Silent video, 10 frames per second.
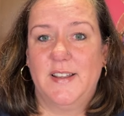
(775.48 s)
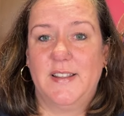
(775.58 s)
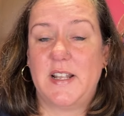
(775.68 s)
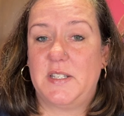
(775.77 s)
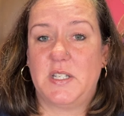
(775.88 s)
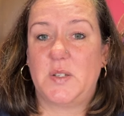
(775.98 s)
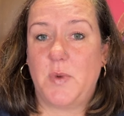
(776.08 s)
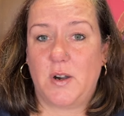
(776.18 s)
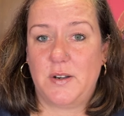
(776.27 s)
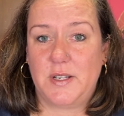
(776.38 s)
that's a
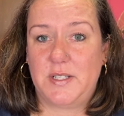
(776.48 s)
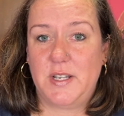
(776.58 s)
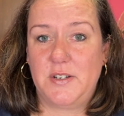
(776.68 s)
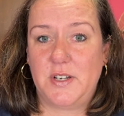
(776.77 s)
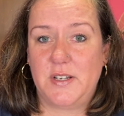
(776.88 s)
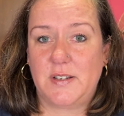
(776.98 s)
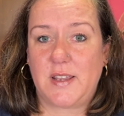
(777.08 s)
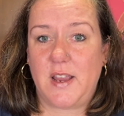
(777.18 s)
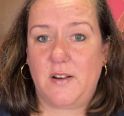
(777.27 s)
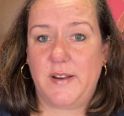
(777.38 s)
smart decision
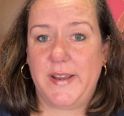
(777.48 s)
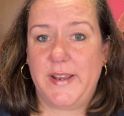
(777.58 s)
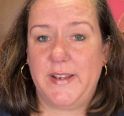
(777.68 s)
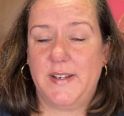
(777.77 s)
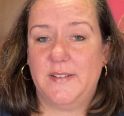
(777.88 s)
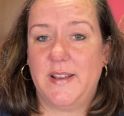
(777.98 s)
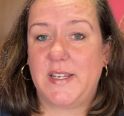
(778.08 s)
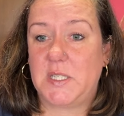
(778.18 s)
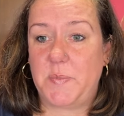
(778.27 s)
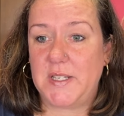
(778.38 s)
carrying
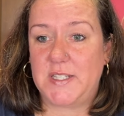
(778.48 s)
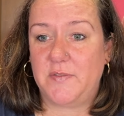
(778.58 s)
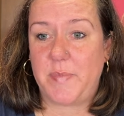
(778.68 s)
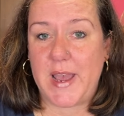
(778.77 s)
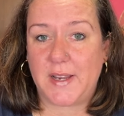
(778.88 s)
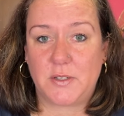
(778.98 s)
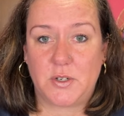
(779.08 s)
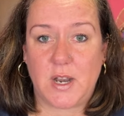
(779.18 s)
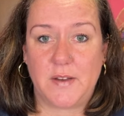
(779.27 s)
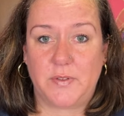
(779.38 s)
expensive bags
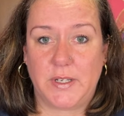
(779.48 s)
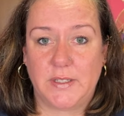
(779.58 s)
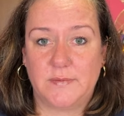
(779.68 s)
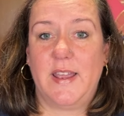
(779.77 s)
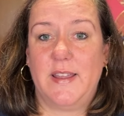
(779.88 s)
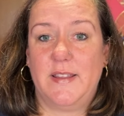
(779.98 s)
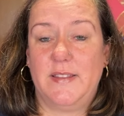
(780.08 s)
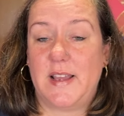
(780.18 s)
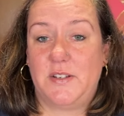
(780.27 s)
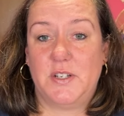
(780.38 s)
traveling.
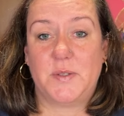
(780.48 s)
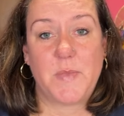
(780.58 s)
That's just